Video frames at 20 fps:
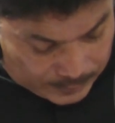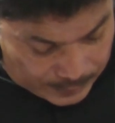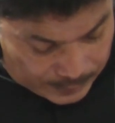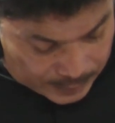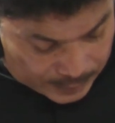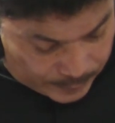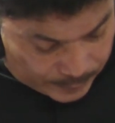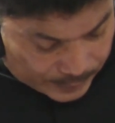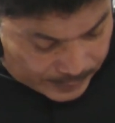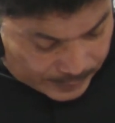has
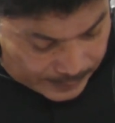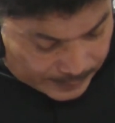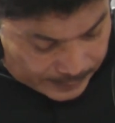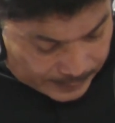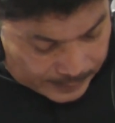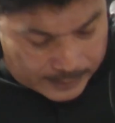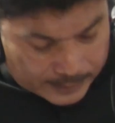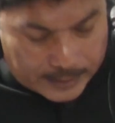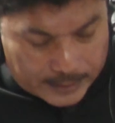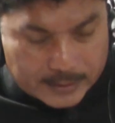been stated
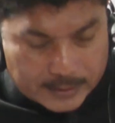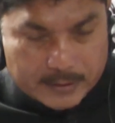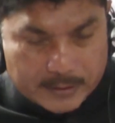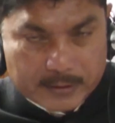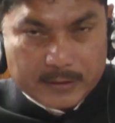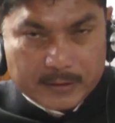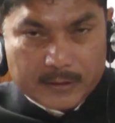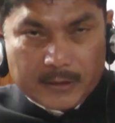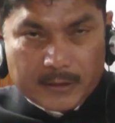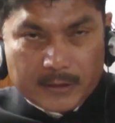
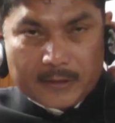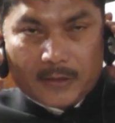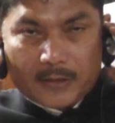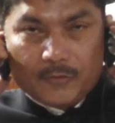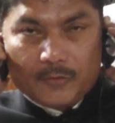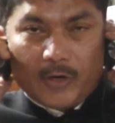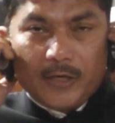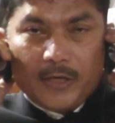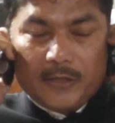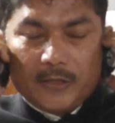that this
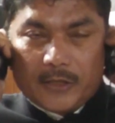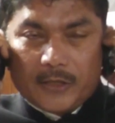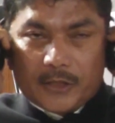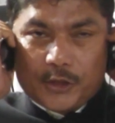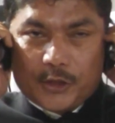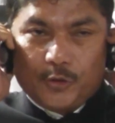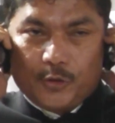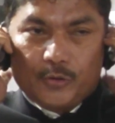132